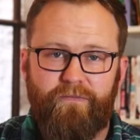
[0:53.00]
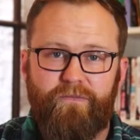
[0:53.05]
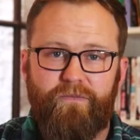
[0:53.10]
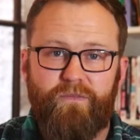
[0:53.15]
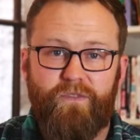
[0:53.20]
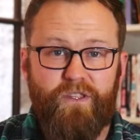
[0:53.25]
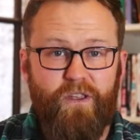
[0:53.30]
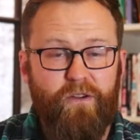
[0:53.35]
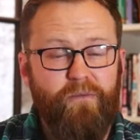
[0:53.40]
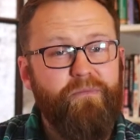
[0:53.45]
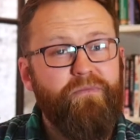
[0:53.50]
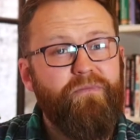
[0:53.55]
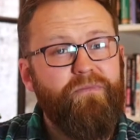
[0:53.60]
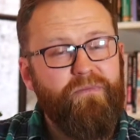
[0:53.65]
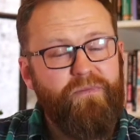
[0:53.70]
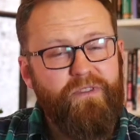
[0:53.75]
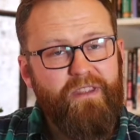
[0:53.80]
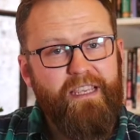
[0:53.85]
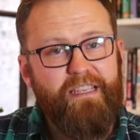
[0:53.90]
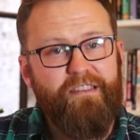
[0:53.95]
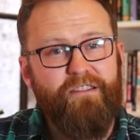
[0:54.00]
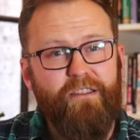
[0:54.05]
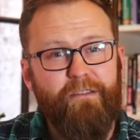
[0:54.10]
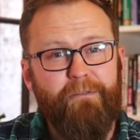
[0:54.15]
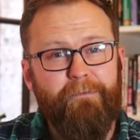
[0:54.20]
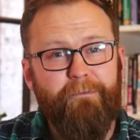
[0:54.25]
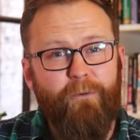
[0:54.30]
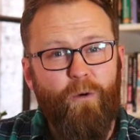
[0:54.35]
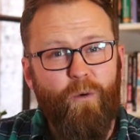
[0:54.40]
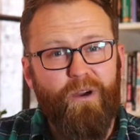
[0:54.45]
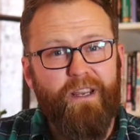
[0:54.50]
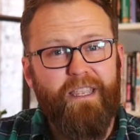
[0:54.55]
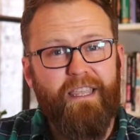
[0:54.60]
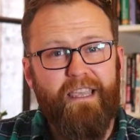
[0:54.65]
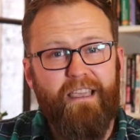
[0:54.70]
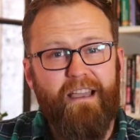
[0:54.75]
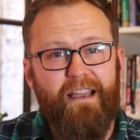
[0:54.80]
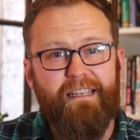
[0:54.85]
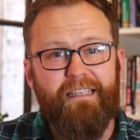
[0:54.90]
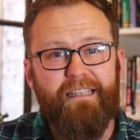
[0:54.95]
So these are the four
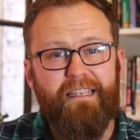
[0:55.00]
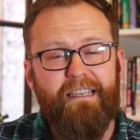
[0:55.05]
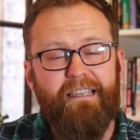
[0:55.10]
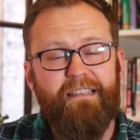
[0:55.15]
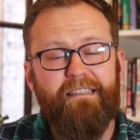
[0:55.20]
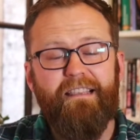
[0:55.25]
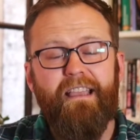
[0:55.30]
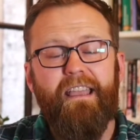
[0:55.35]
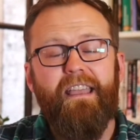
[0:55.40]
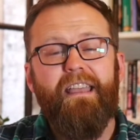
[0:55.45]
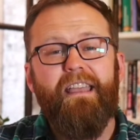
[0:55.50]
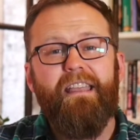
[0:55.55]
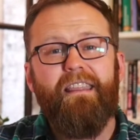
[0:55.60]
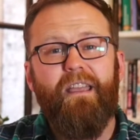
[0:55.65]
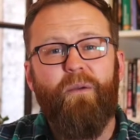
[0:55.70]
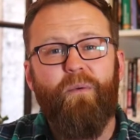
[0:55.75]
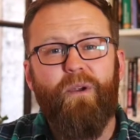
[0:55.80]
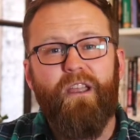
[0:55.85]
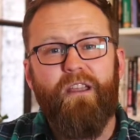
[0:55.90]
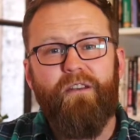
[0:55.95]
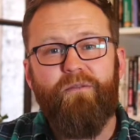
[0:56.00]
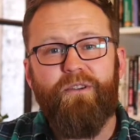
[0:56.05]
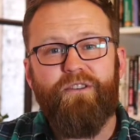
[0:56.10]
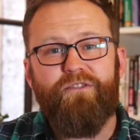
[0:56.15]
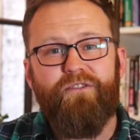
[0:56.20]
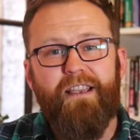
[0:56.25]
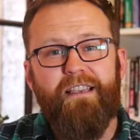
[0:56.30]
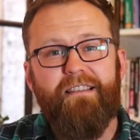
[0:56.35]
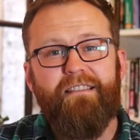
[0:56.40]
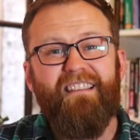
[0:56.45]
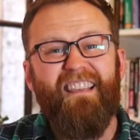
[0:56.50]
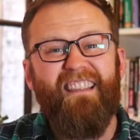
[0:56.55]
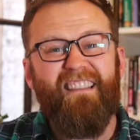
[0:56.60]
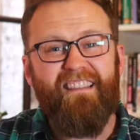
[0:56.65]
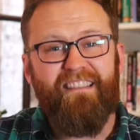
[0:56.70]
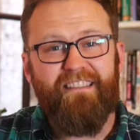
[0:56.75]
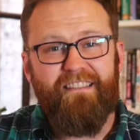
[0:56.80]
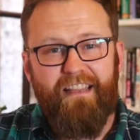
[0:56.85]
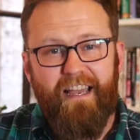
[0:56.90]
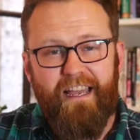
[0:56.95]
key ideas that we're going to address in the
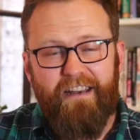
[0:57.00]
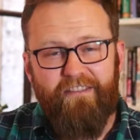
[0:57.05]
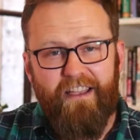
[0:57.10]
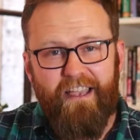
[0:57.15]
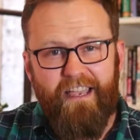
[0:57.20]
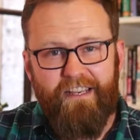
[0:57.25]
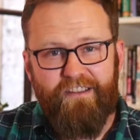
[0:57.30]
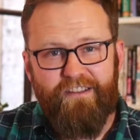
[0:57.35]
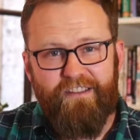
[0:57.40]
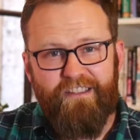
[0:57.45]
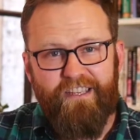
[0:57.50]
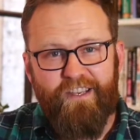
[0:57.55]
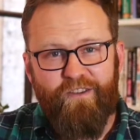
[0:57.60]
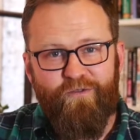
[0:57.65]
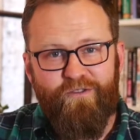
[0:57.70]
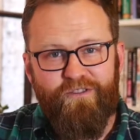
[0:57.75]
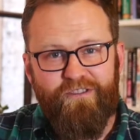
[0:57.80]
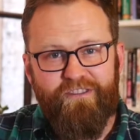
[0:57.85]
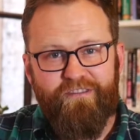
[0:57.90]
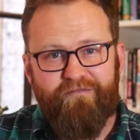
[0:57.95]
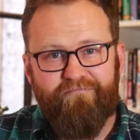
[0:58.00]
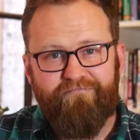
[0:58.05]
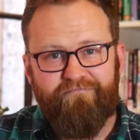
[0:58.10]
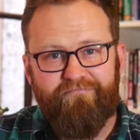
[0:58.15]
start of our HSC course.